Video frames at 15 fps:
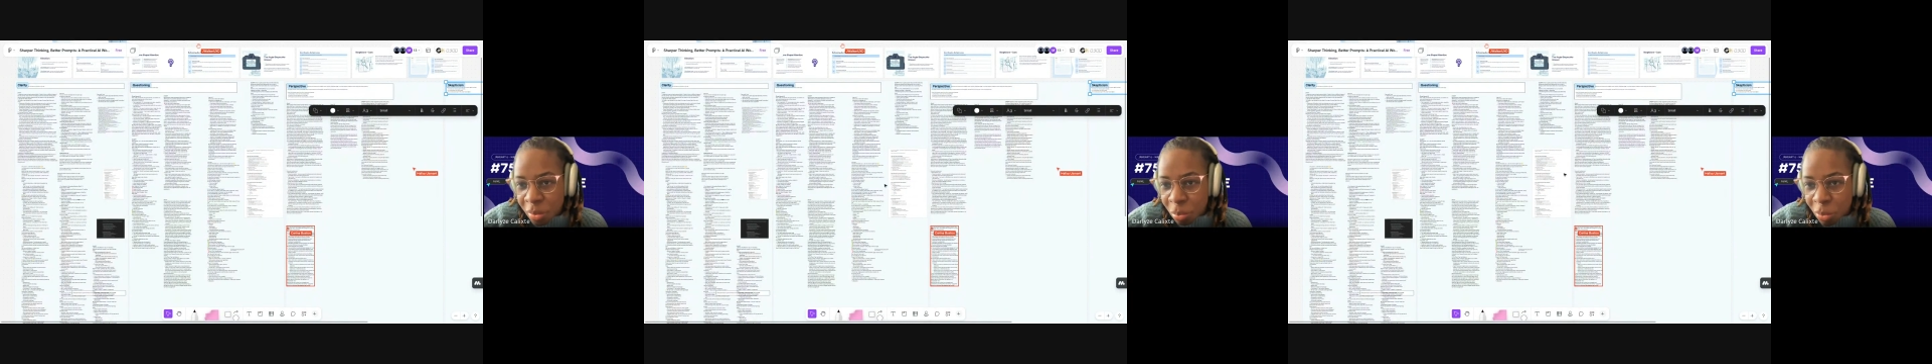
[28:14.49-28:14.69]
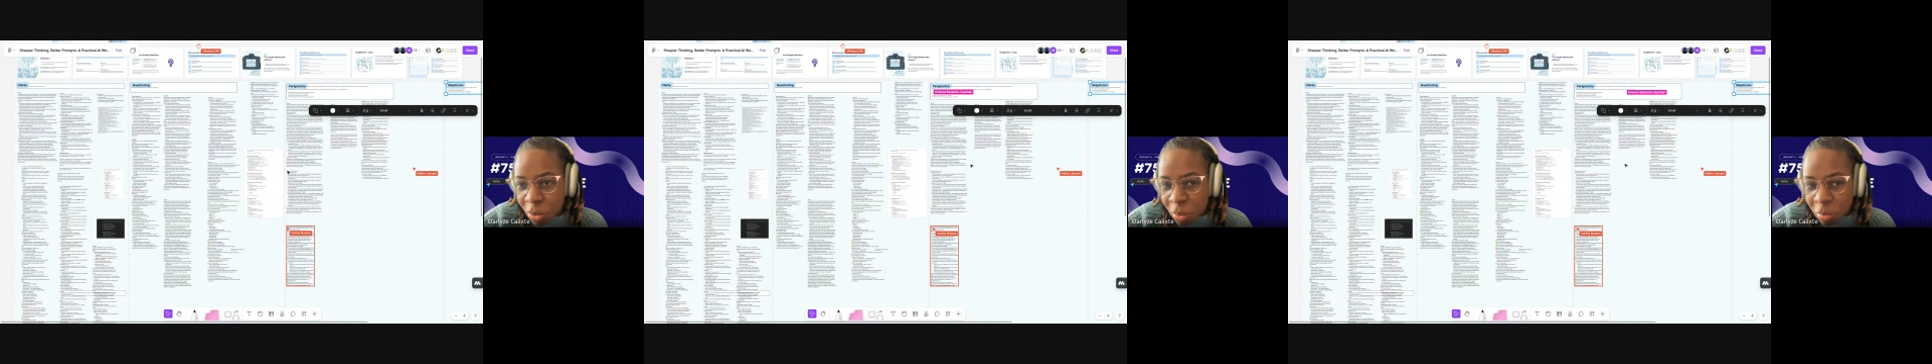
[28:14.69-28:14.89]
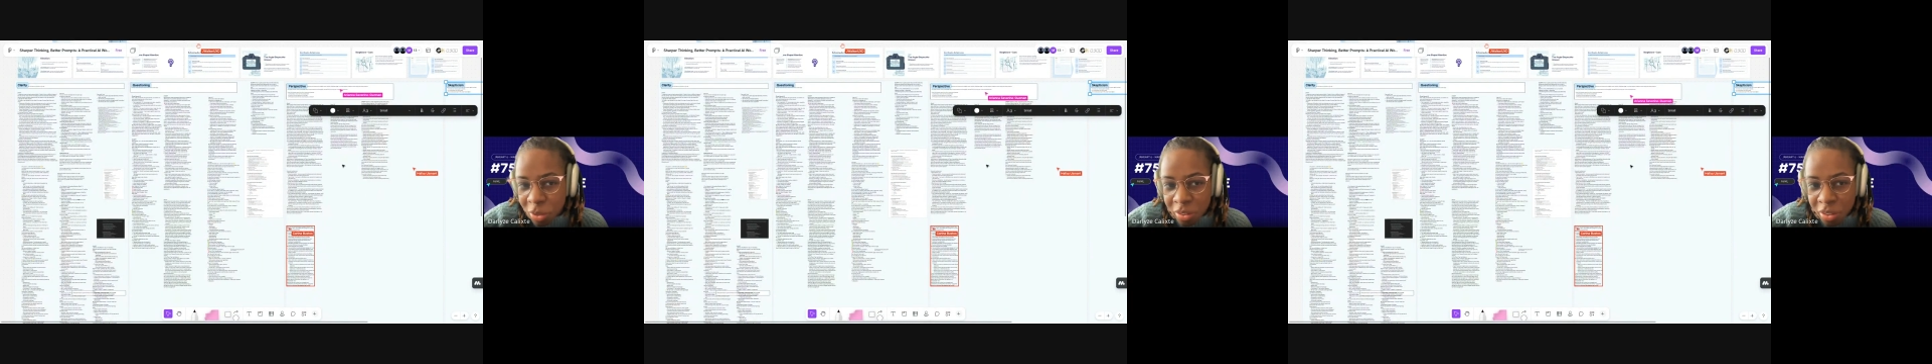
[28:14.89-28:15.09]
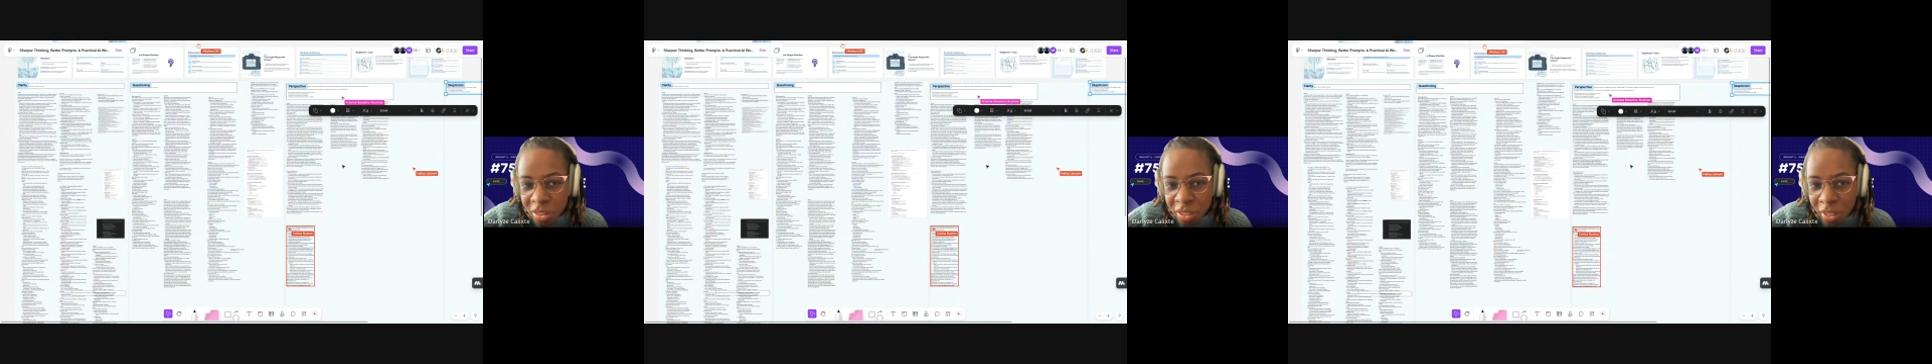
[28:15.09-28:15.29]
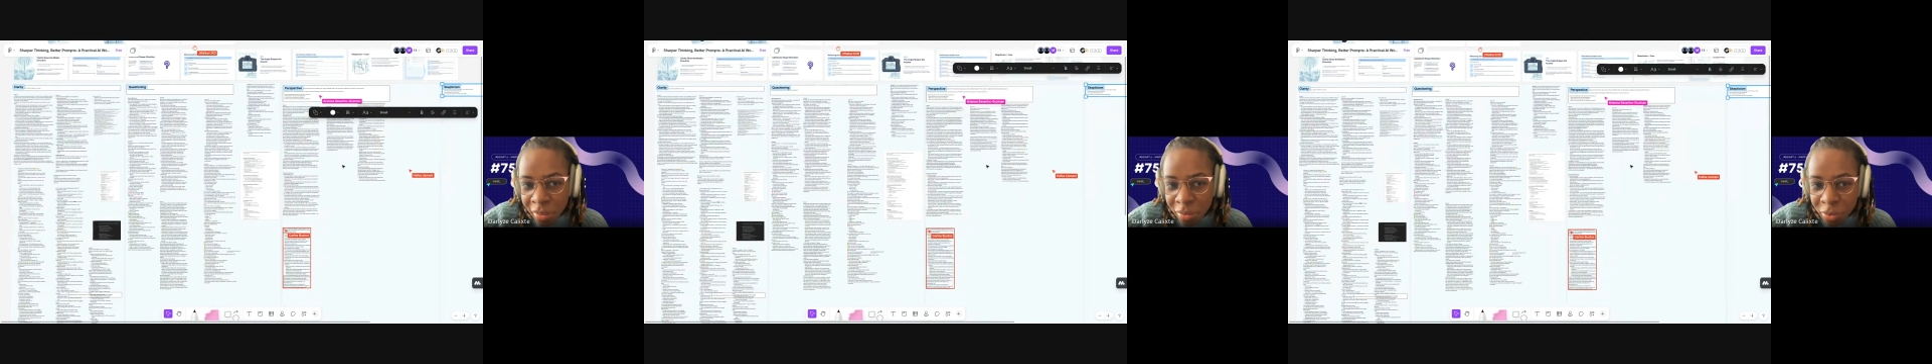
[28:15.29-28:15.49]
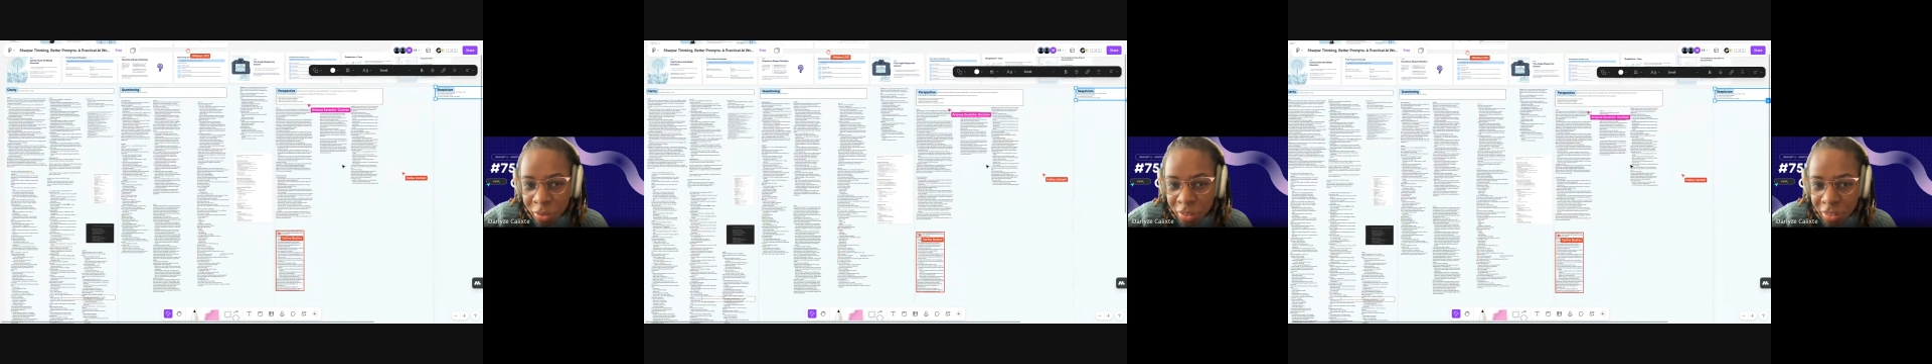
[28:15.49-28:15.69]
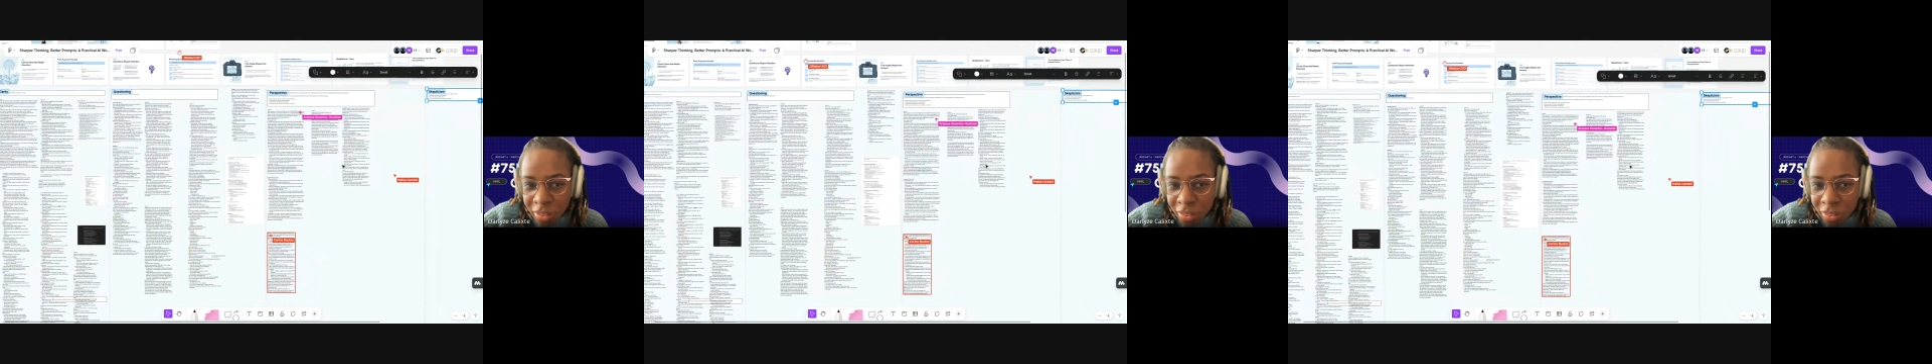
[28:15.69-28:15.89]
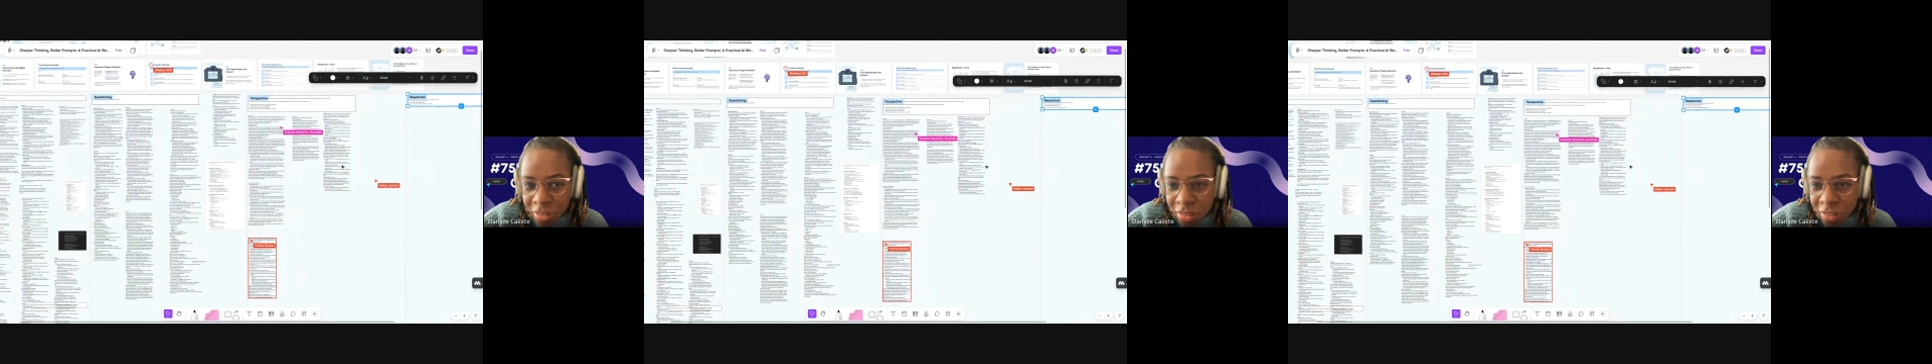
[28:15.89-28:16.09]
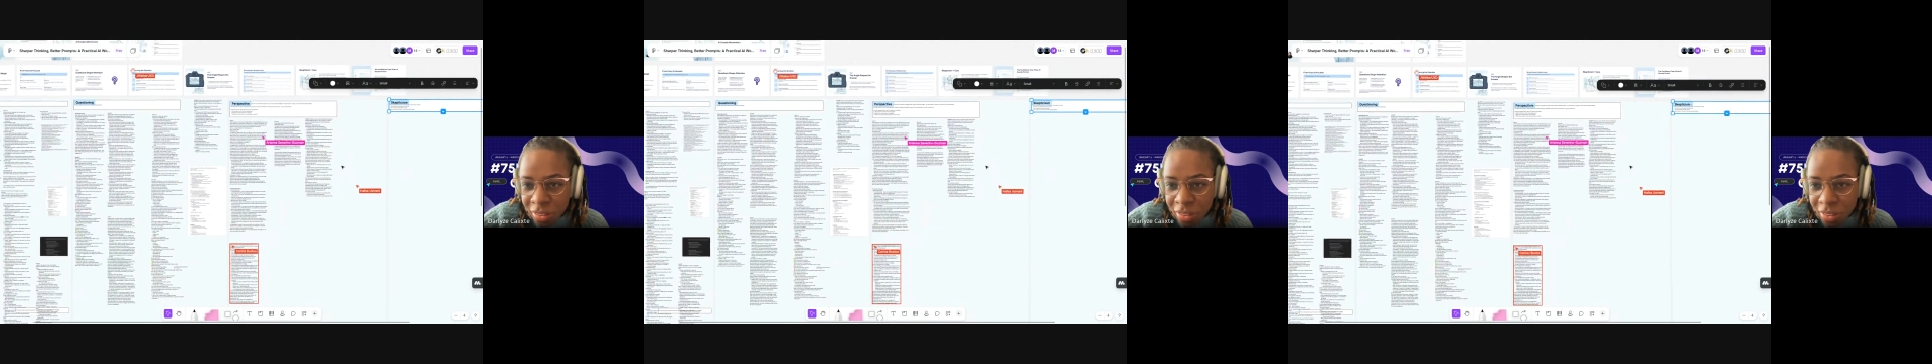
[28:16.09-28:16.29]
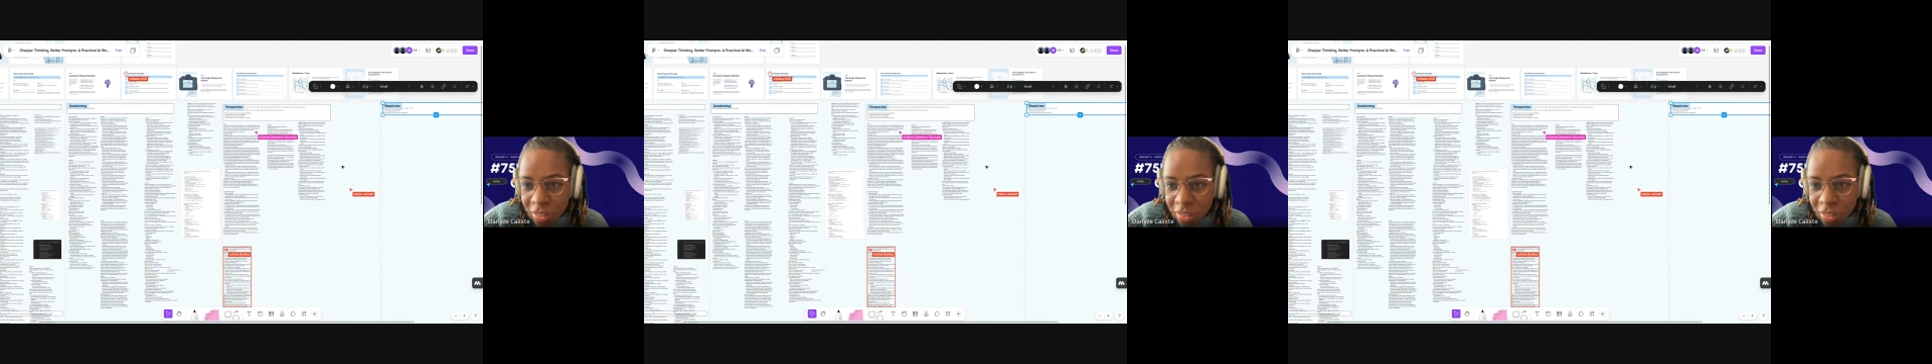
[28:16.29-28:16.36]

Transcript: prompt in the chat for easier